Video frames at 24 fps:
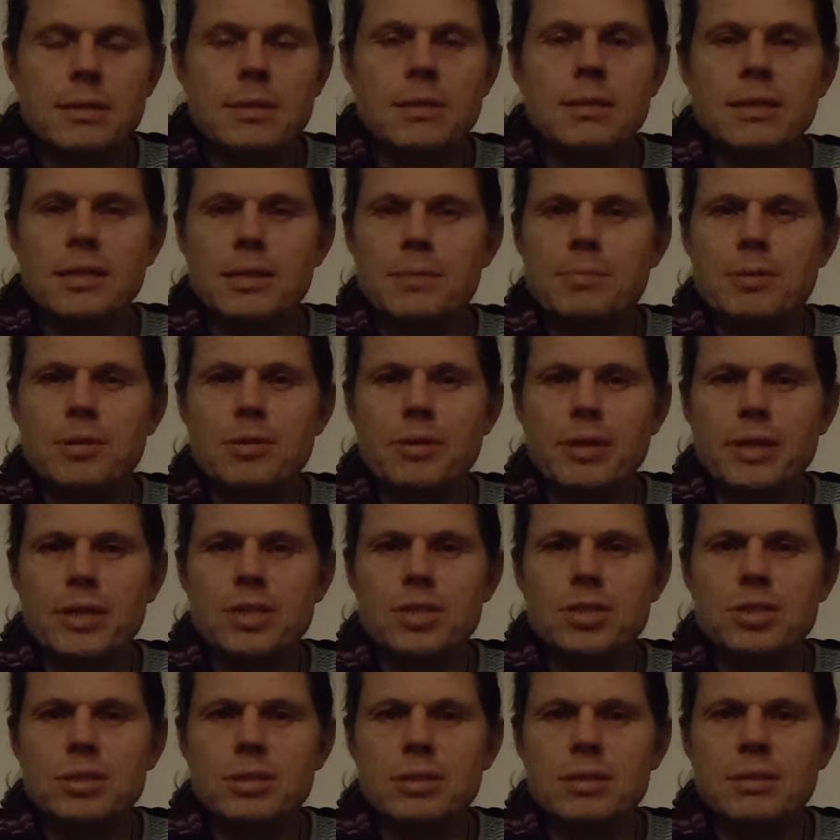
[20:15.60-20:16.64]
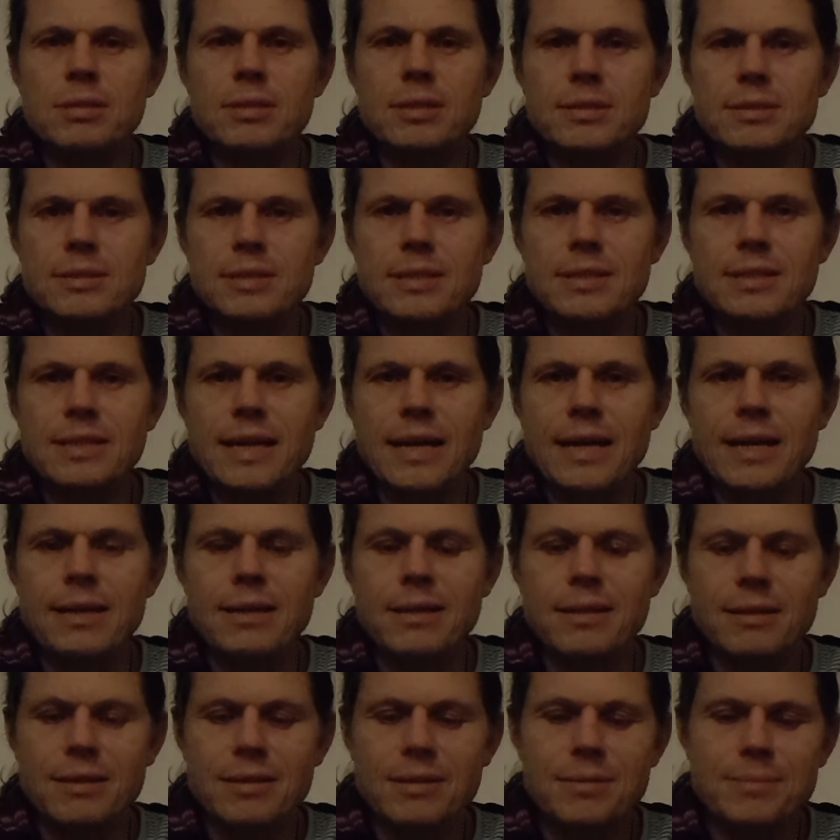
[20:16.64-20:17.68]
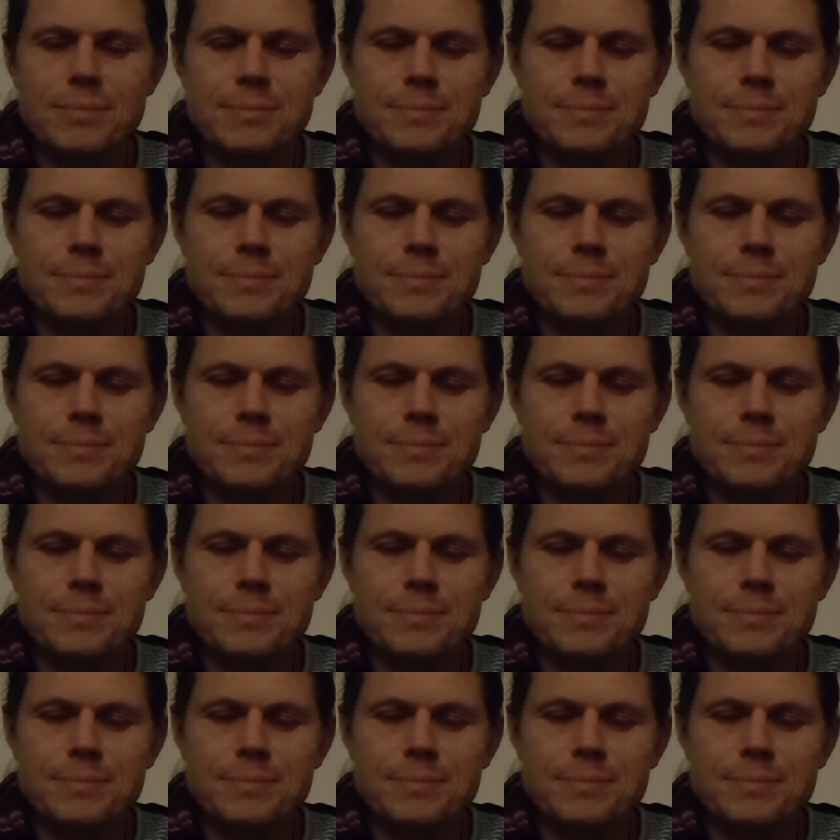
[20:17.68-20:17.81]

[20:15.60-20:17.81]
liberation is at hand.